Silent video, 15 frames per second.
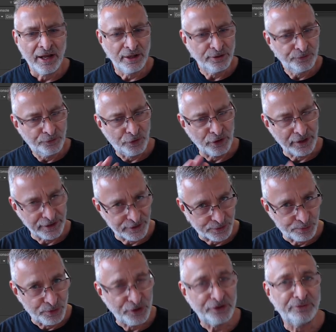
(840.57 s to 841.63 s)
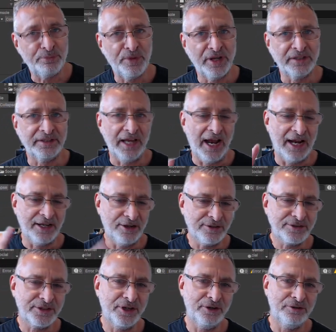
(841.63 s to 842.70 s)
For his movement, I
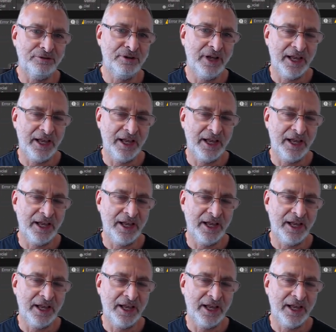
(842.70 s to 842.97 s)
also